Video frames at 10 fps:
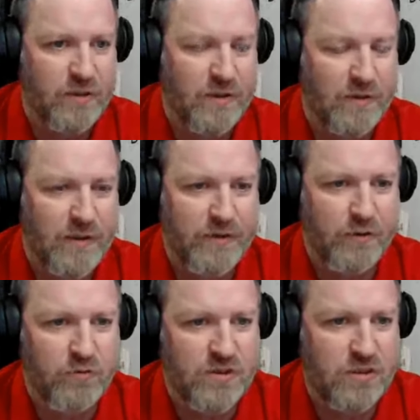and there
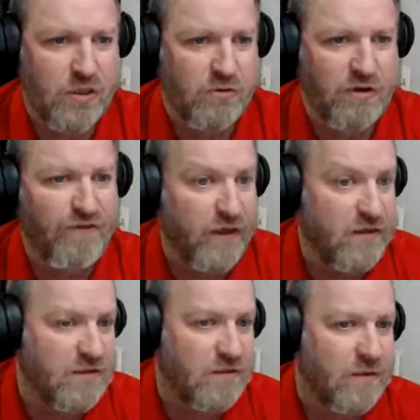was no
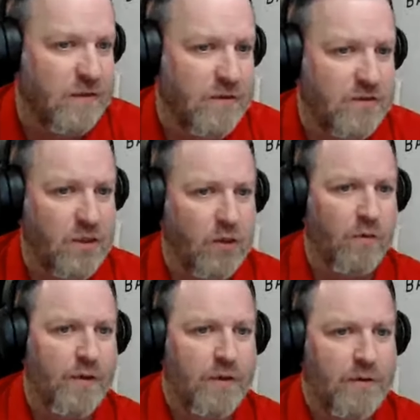defense. So
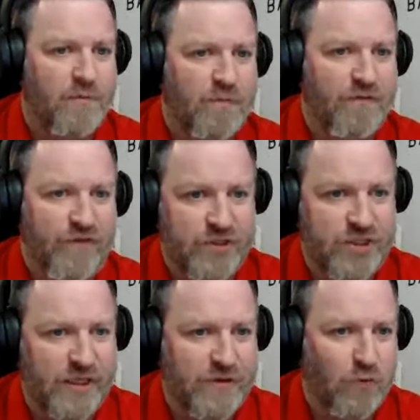
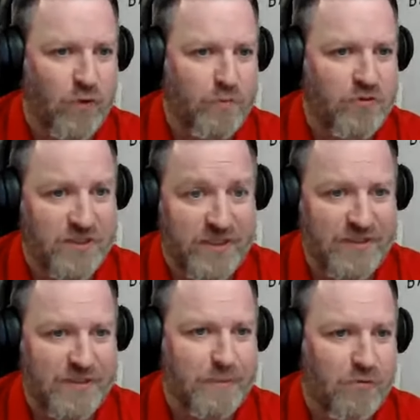finishing at the rim was
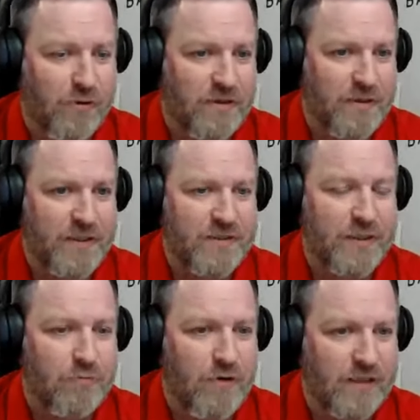easy
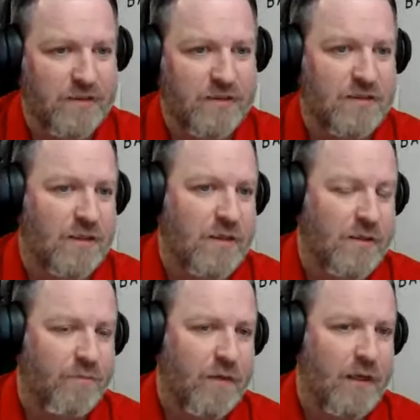in practice.
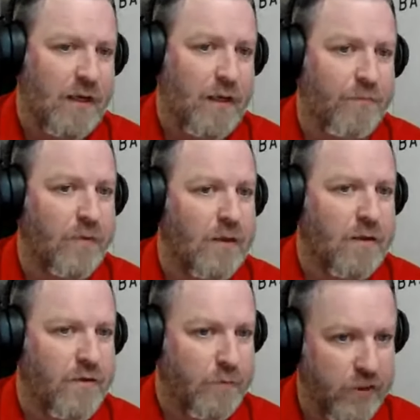The
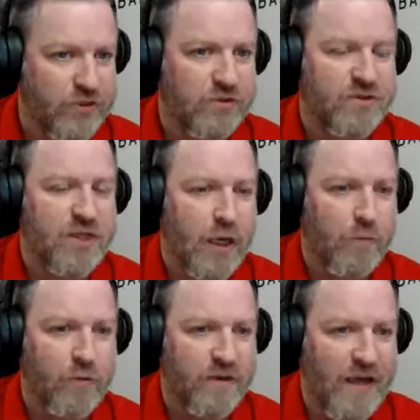bled drills
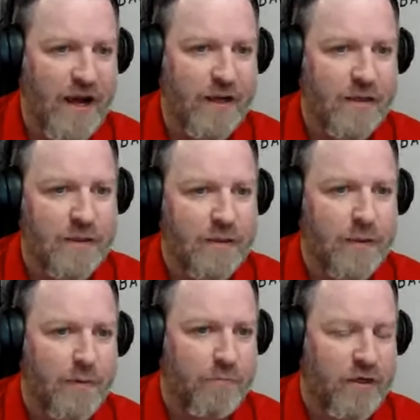help with that,
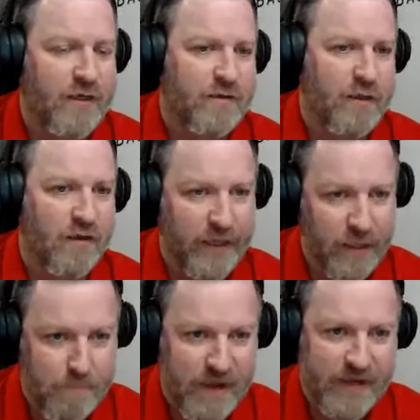but the
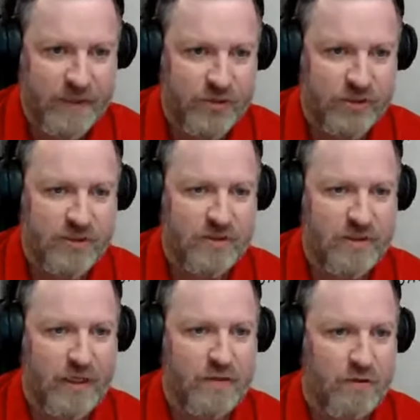layup
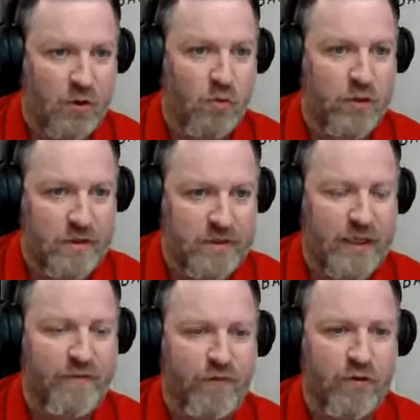packages that are with the
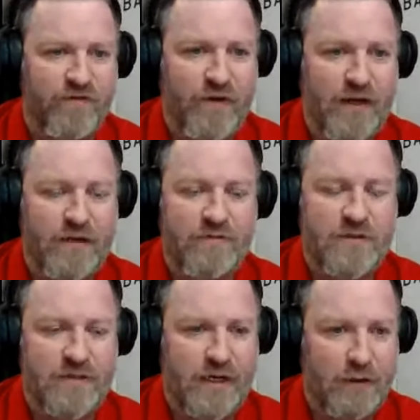daily
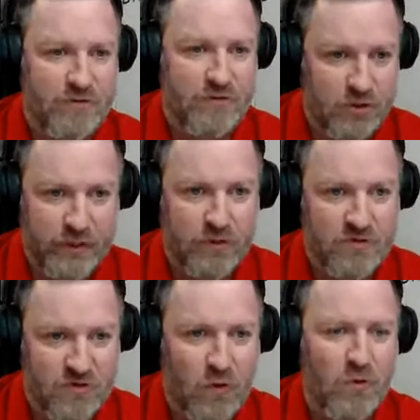45s that I was
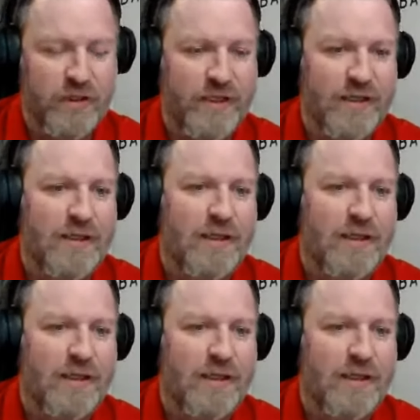doing solely